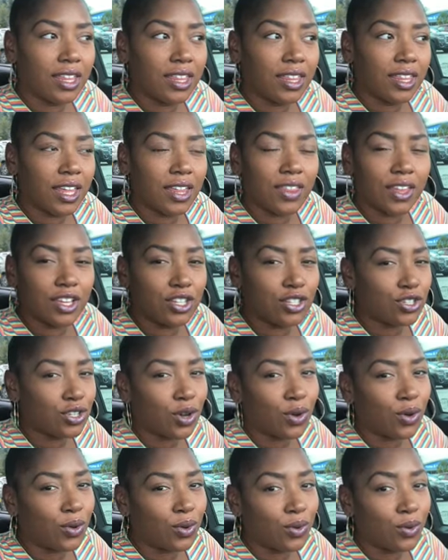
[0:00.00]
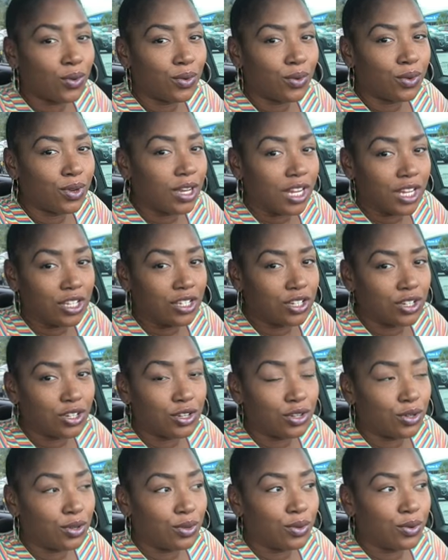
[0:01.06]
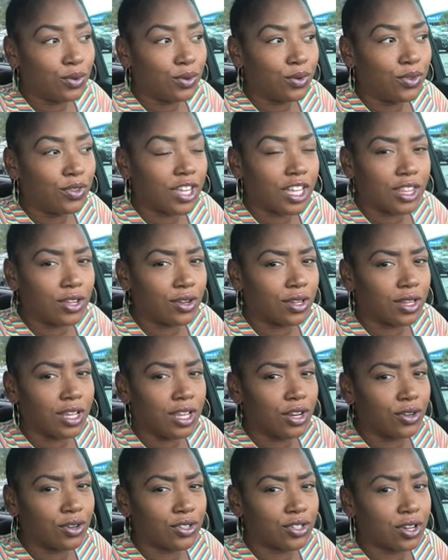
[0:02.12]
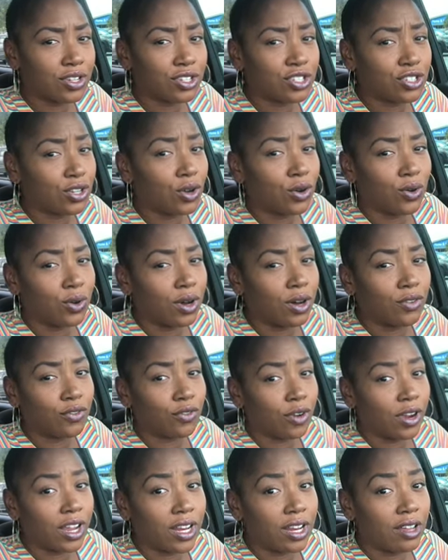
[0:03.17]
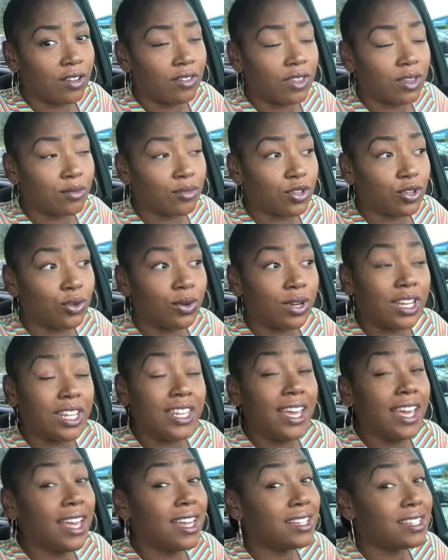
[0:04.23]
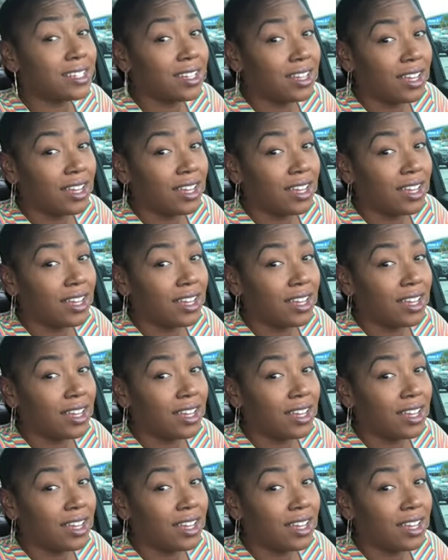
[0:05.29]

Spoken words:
that they so need to do, that their leaders are so afraid of them doing, yet